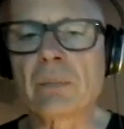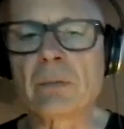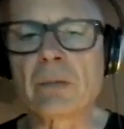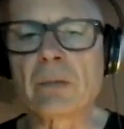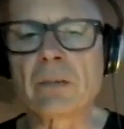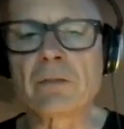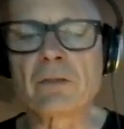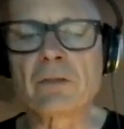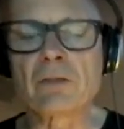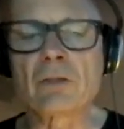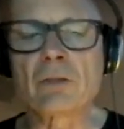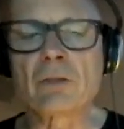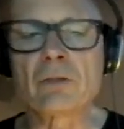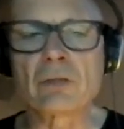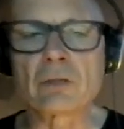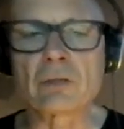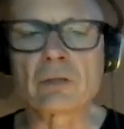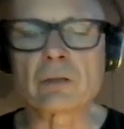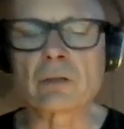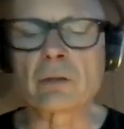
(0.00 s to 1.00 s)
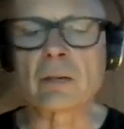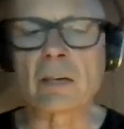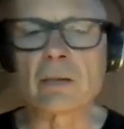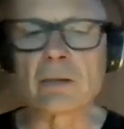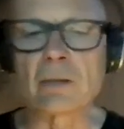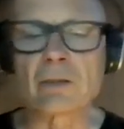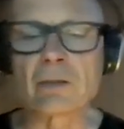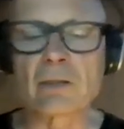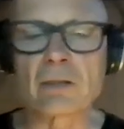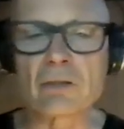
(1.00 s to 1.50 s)
but if there's no deer
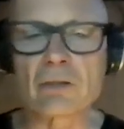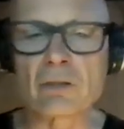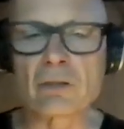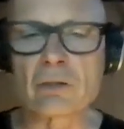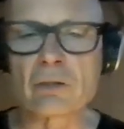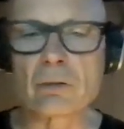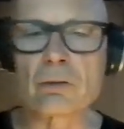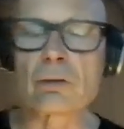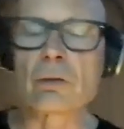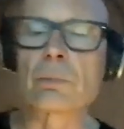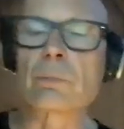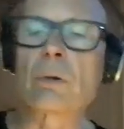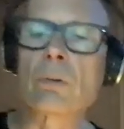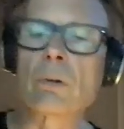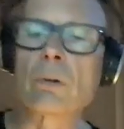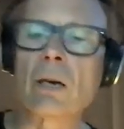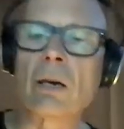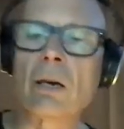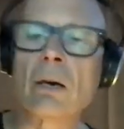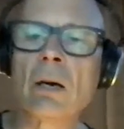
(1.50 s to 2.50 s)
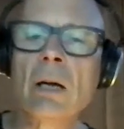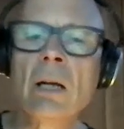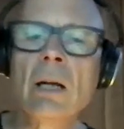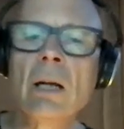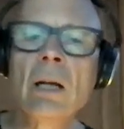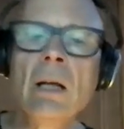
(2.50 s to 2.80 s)
around, it tends to do super well.